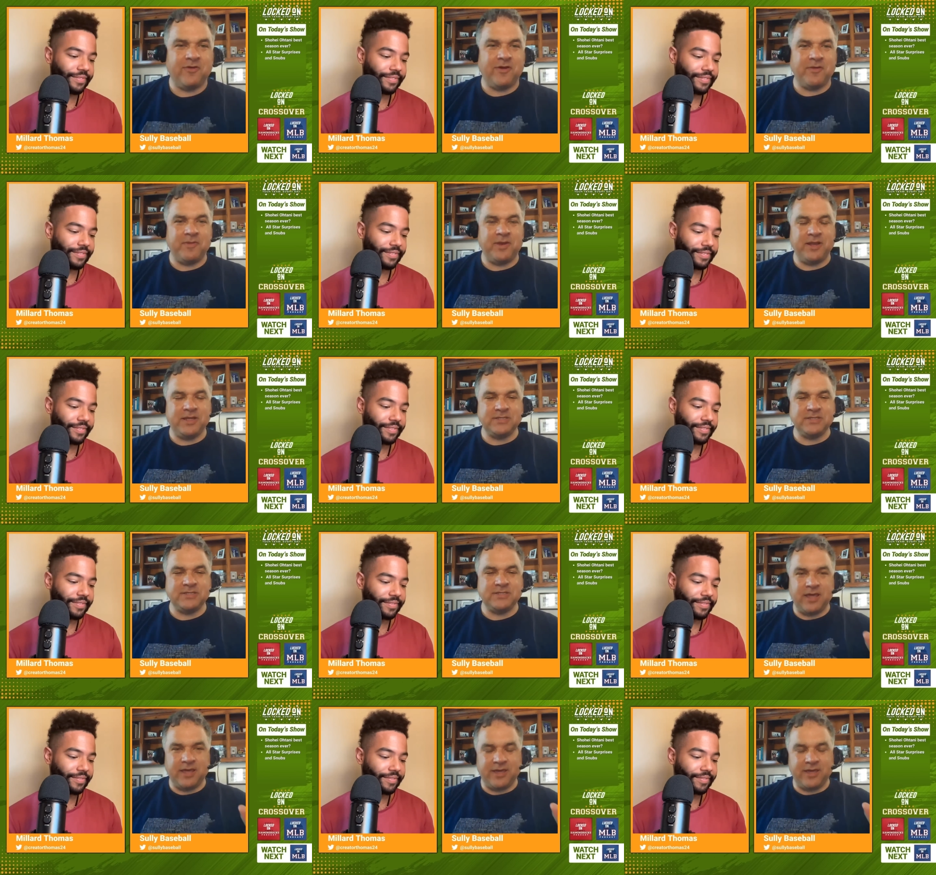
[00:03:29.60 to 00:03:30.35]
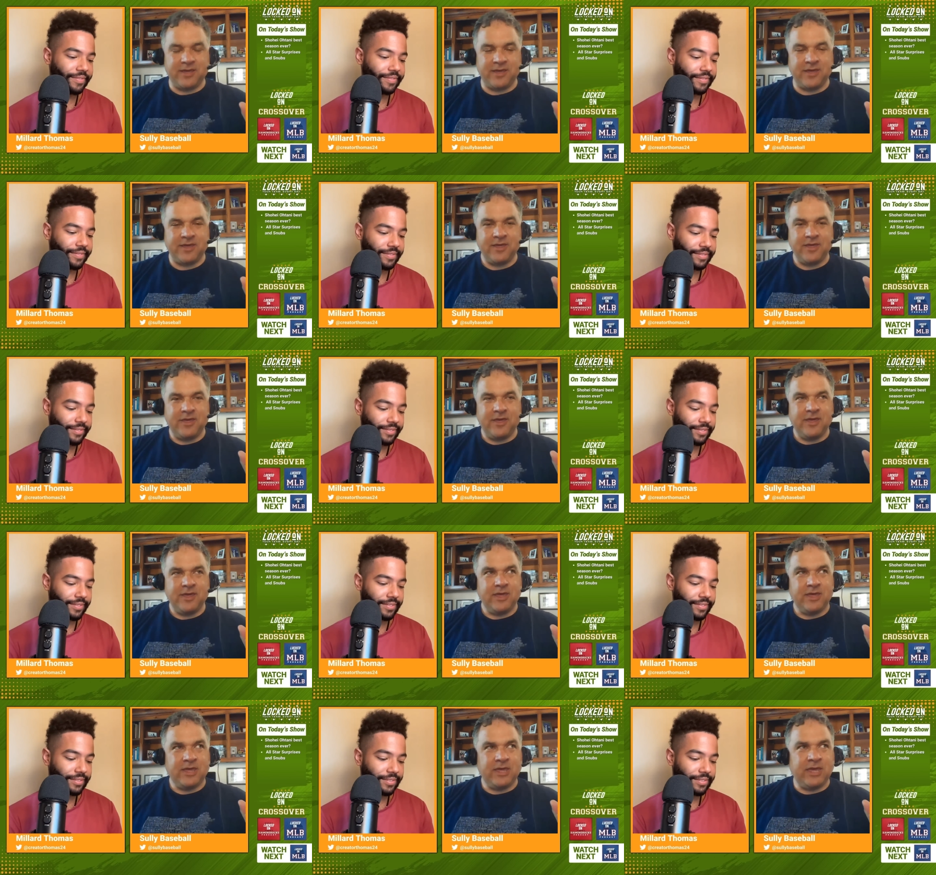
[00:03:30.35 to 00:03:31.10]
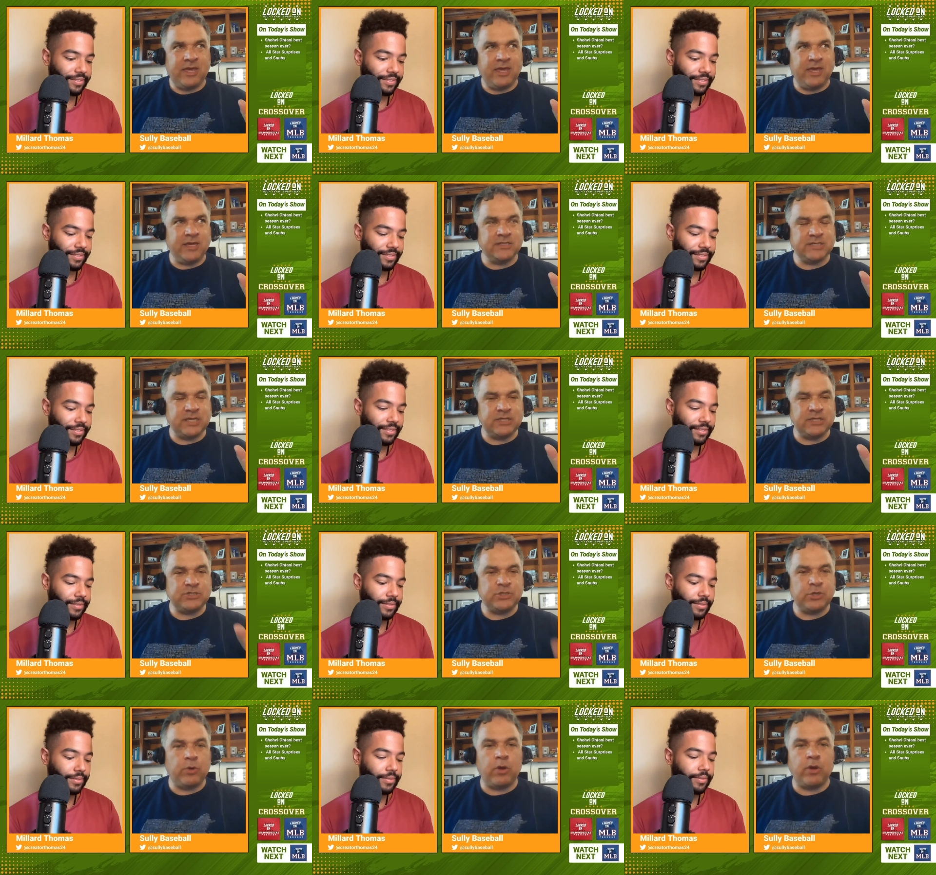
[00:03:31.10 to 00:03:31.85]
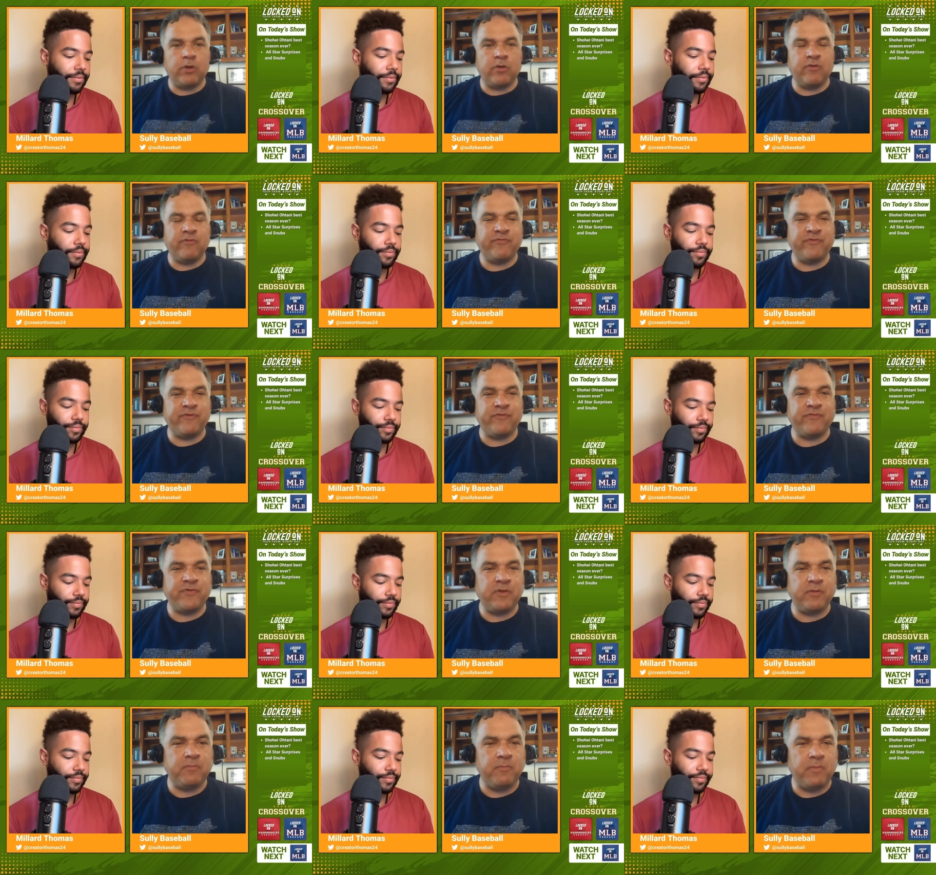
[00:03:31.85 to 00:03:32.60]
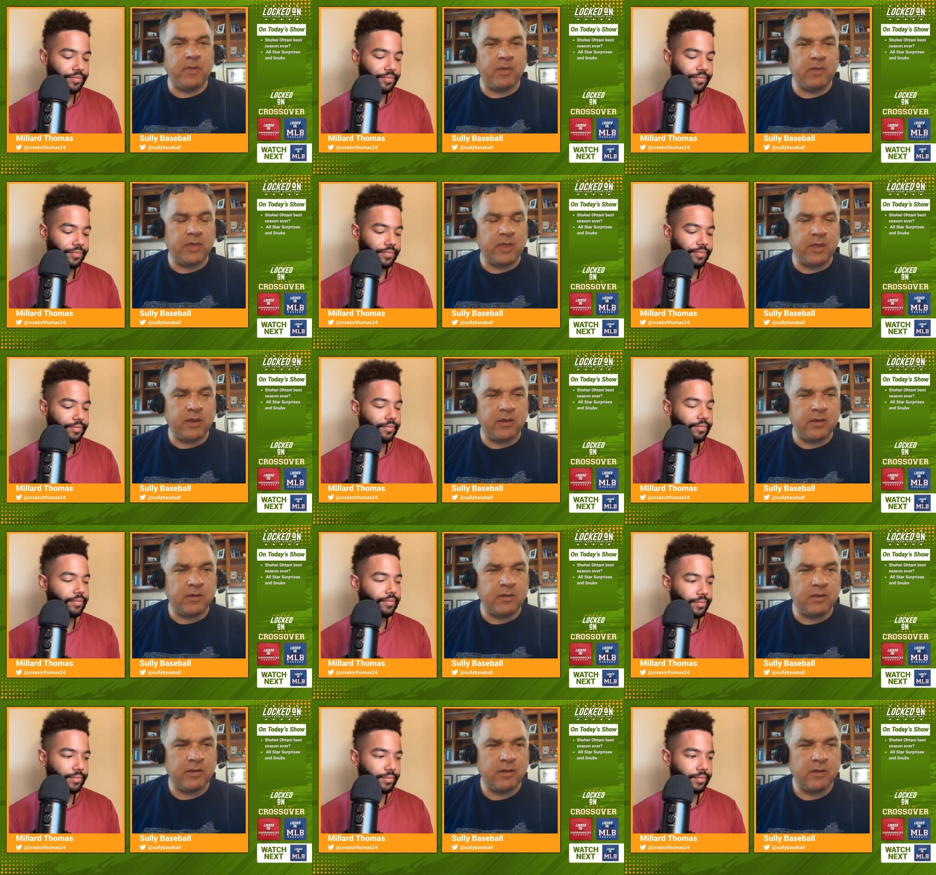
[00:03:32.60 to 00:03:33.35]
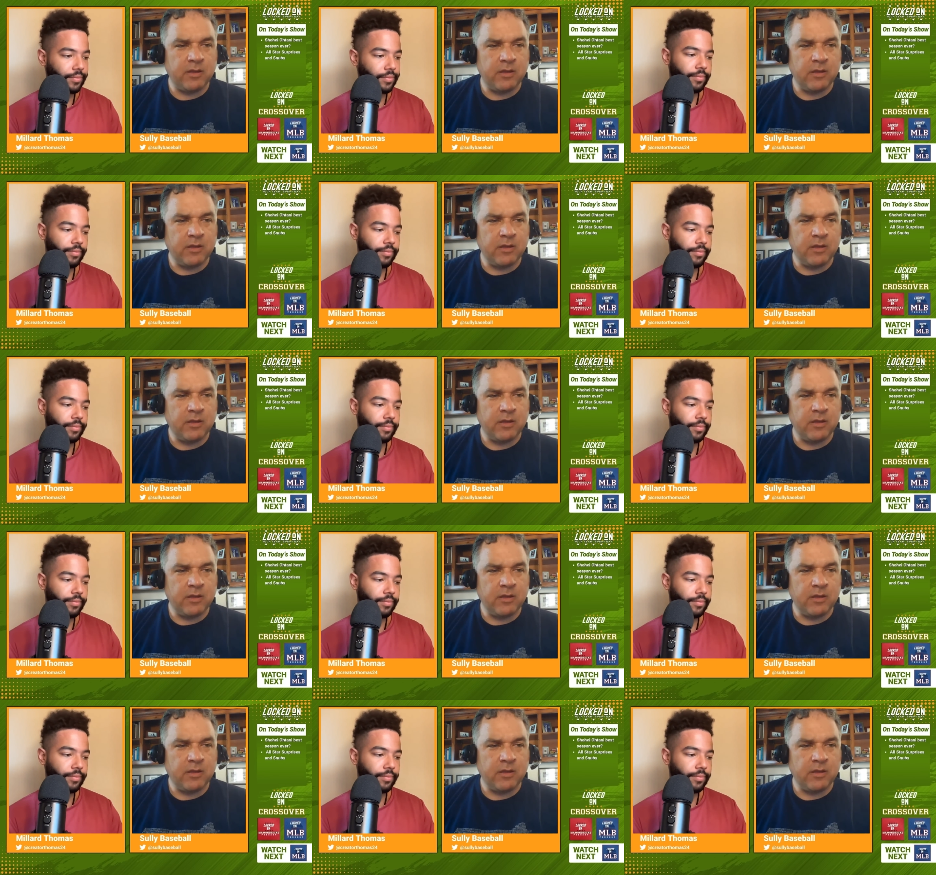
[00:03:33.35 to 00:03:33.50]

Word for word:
Speaker 1: I mean, it's like he is a 250 million